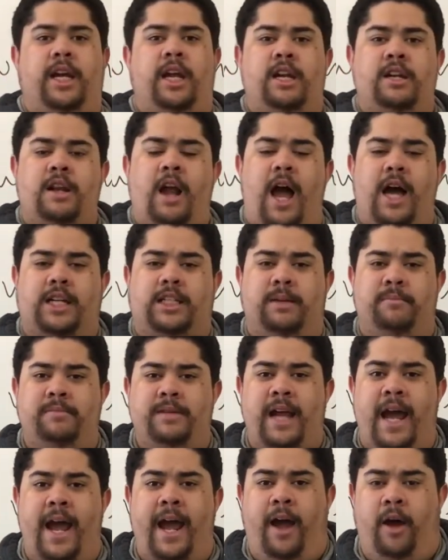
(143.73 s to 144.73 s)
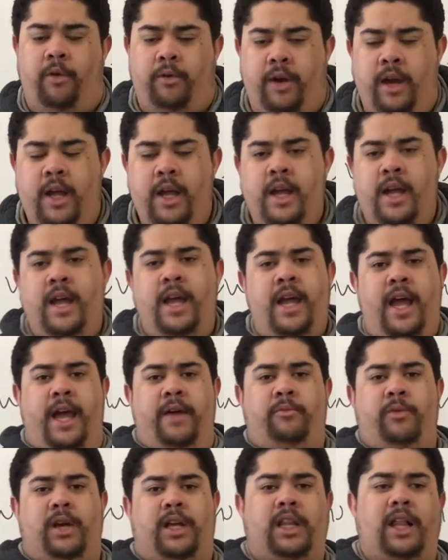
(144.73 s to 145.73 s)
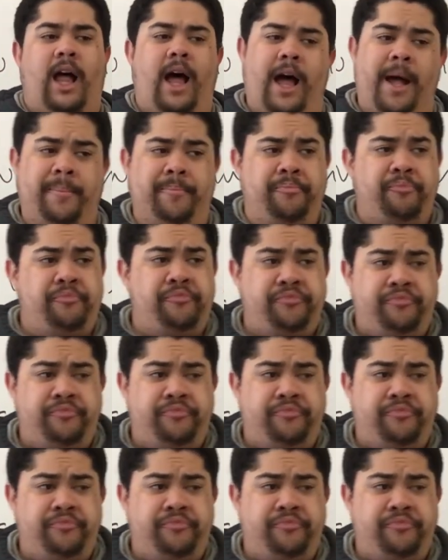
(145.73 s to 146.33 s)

and knocks him down, and we climb.